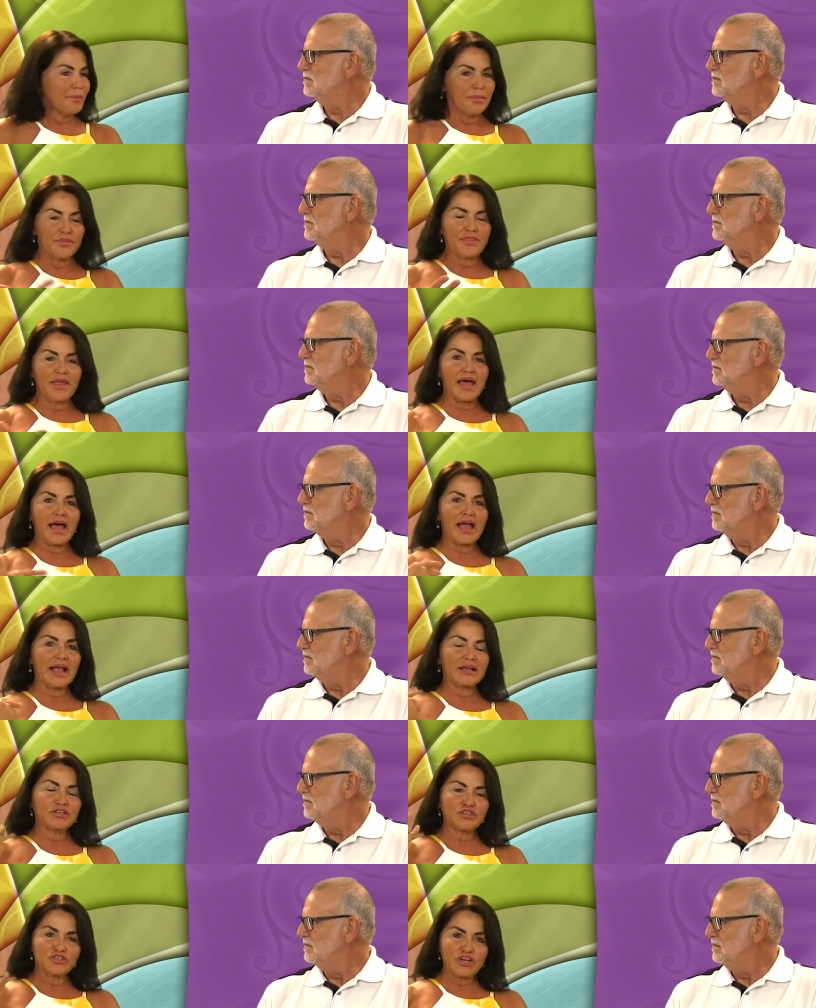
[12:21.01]
Speaker 1: But the,
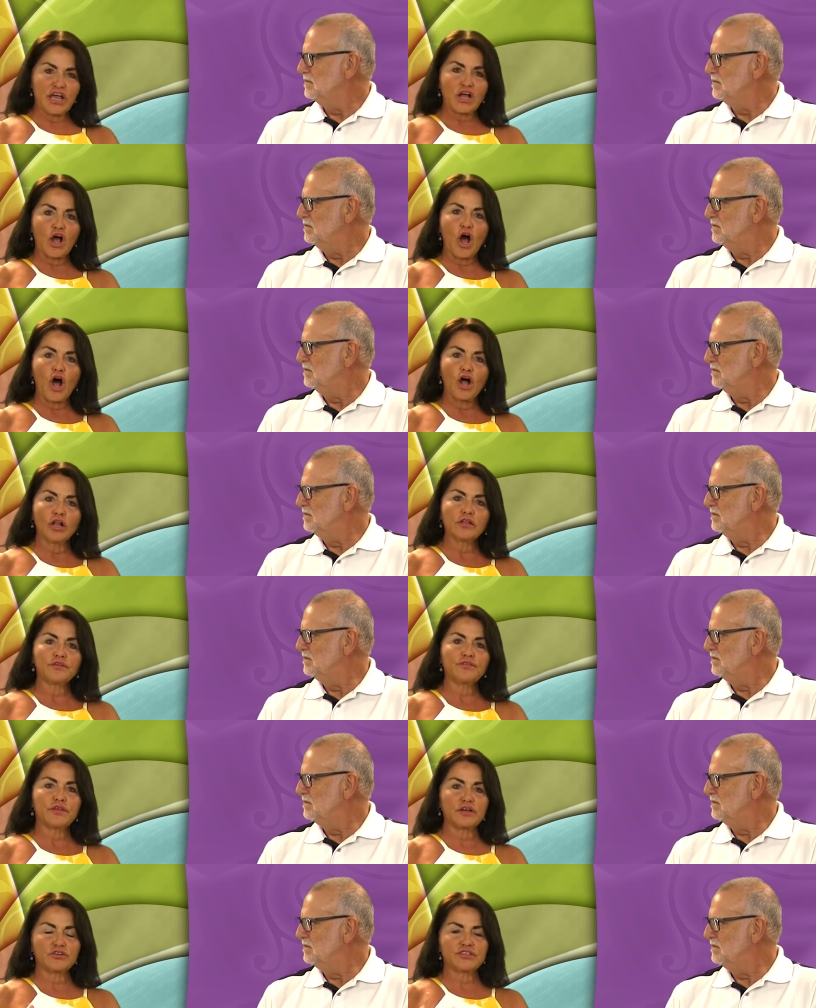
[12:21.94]
I had to check all
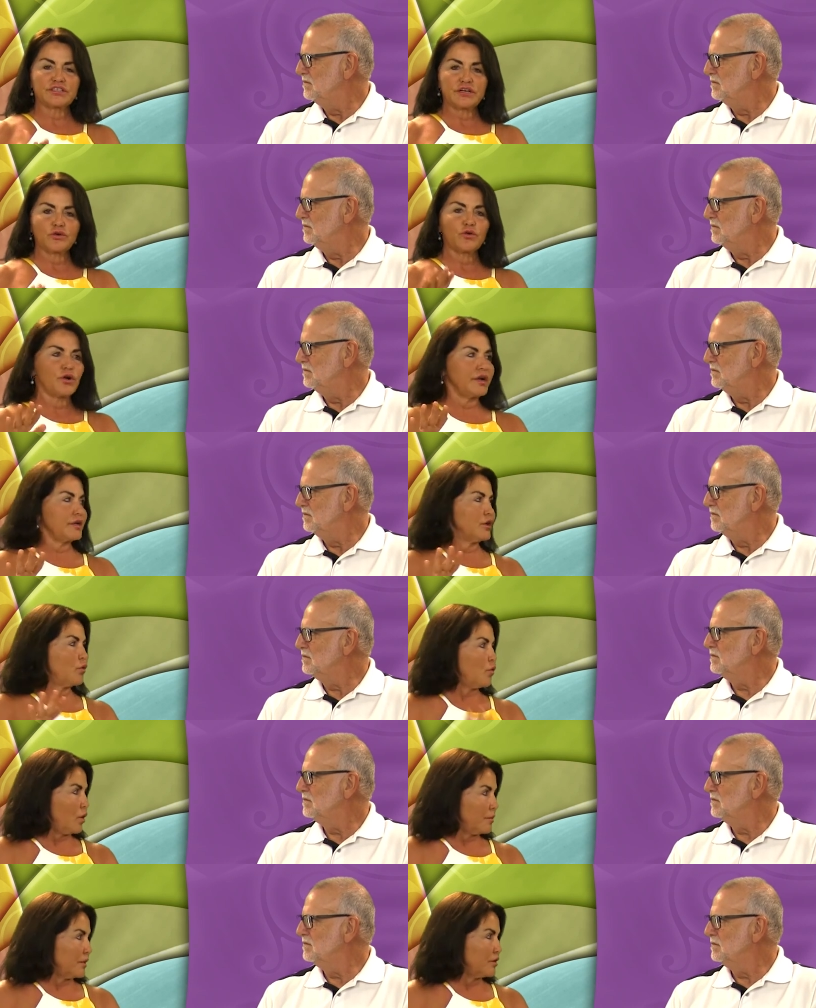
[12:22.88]
of their steroid
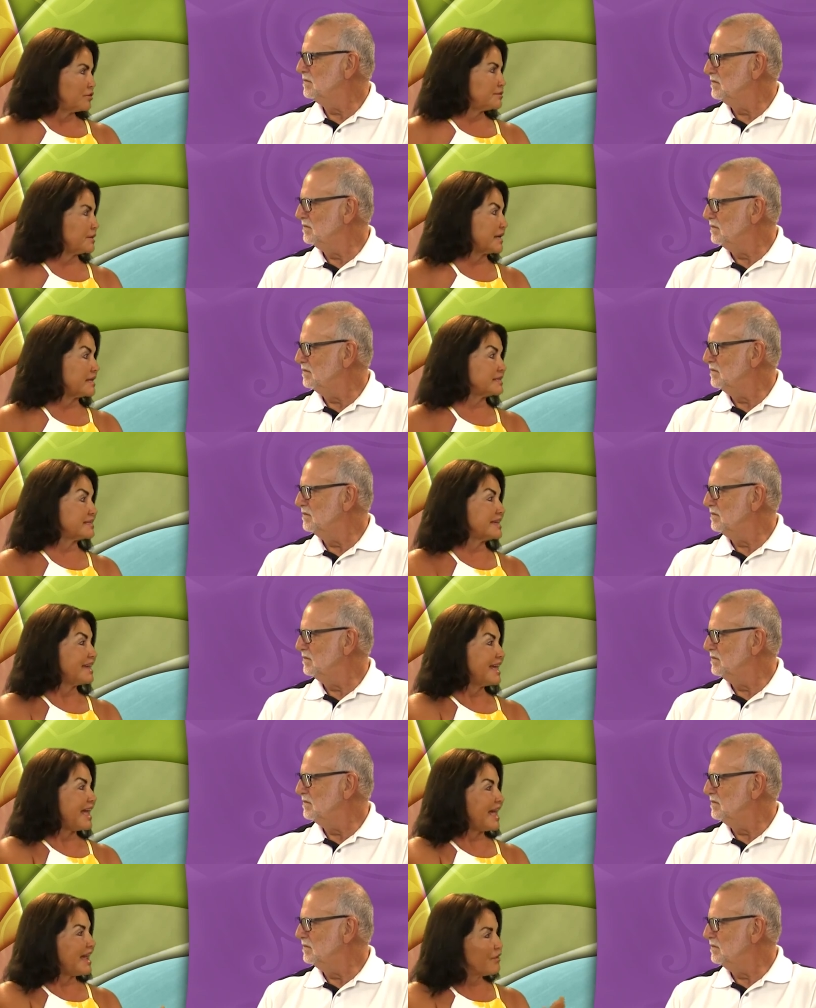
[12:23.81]
hormones, because
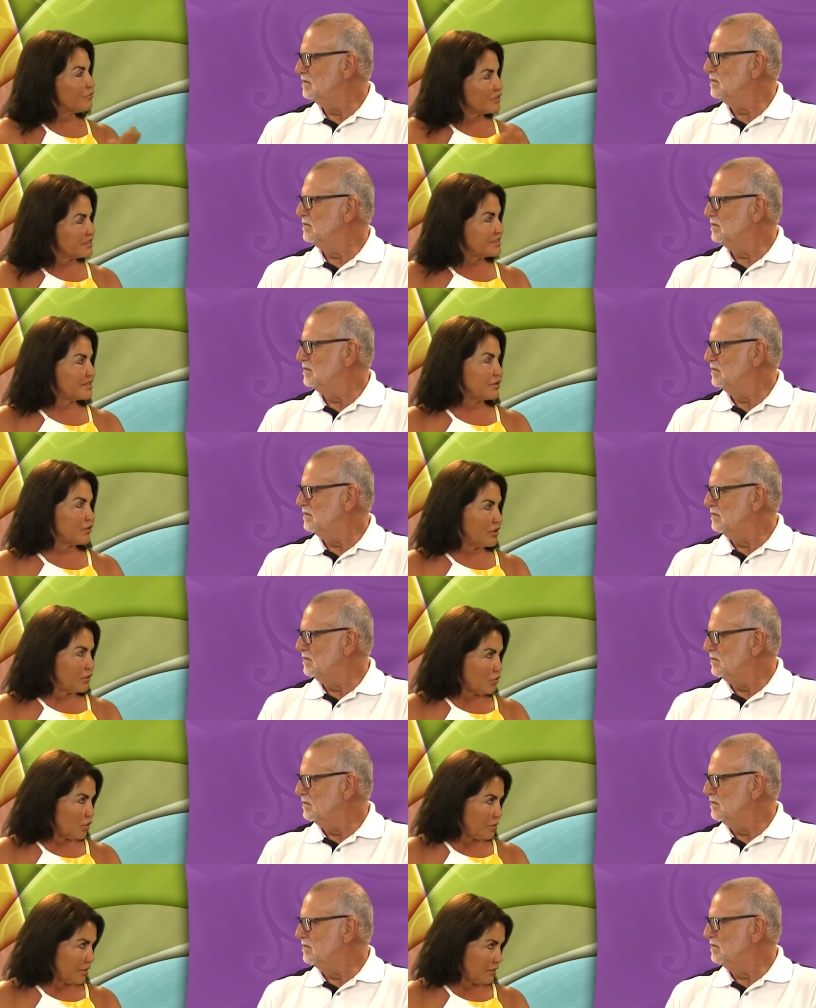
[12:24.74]
every
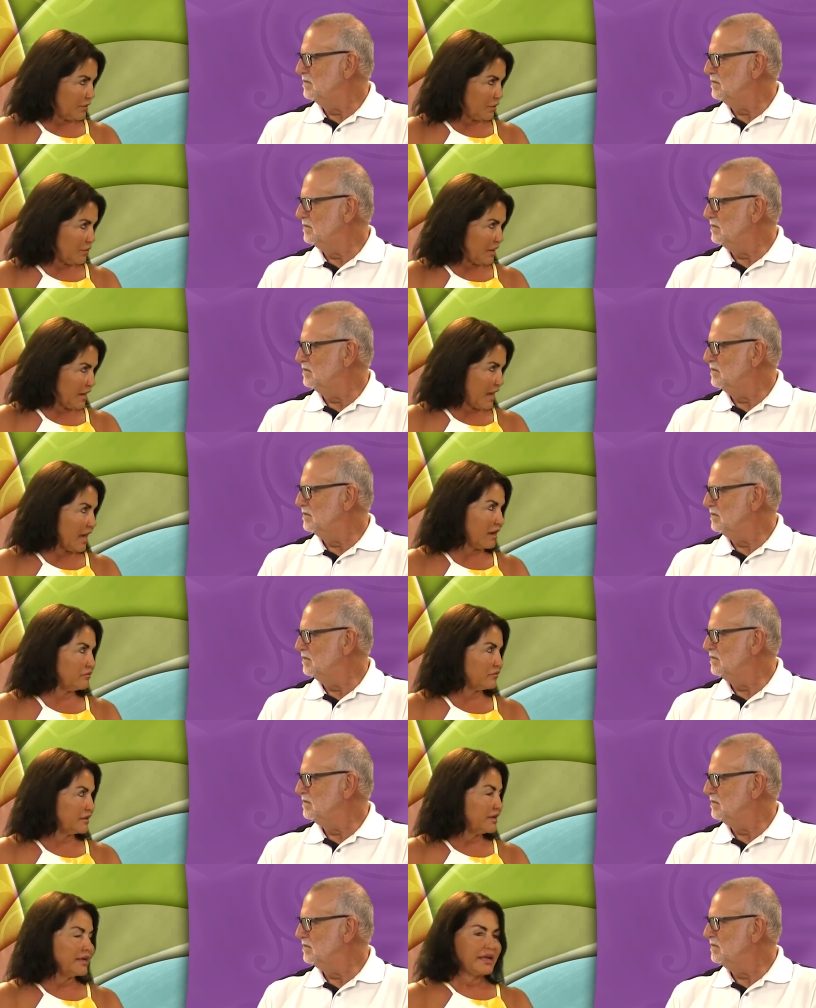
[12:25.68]
steroid hormone that we
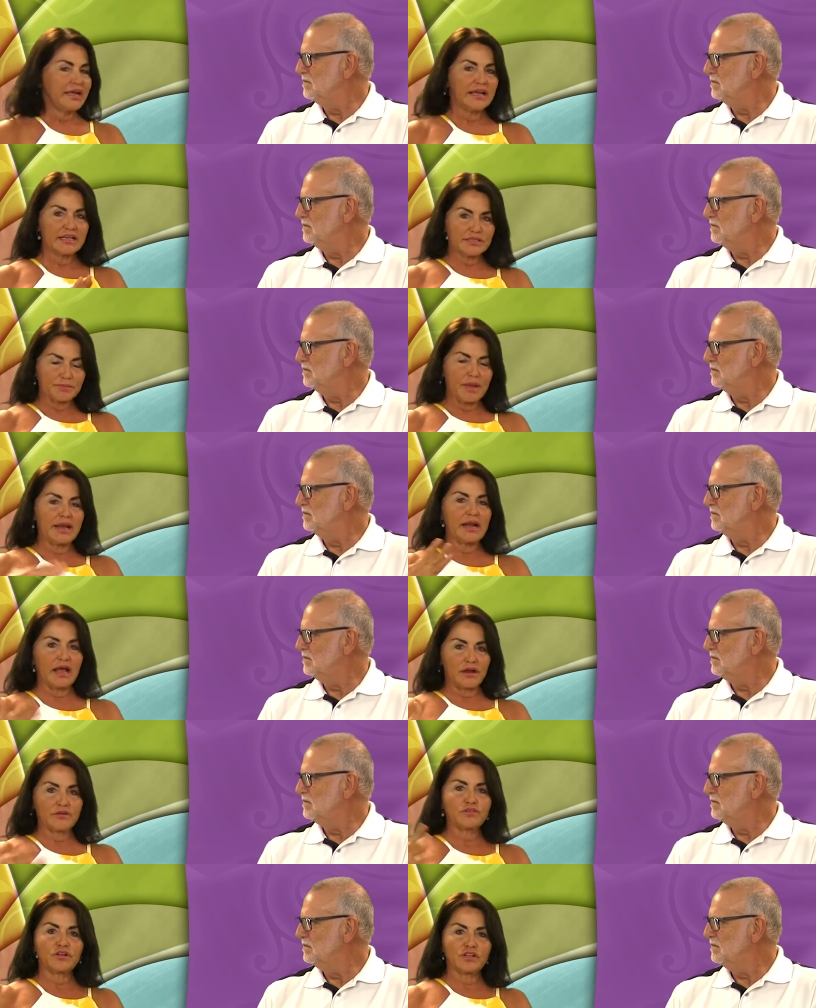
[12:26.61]
have is made
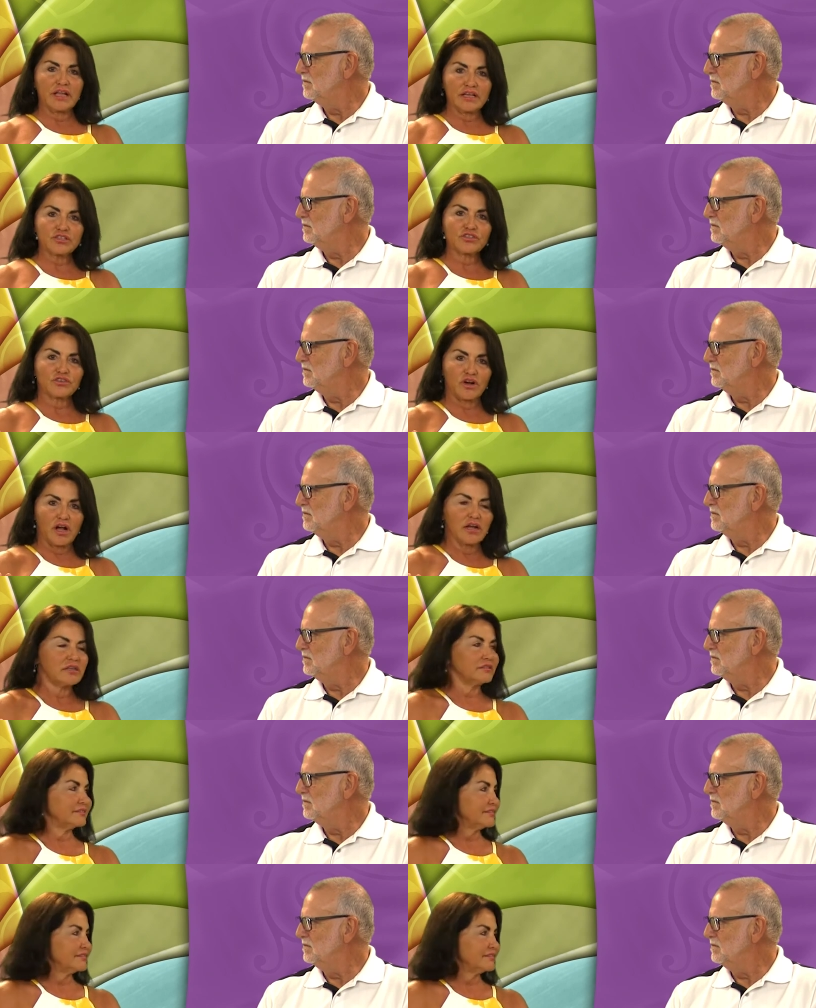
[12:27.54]
out of cholesterol.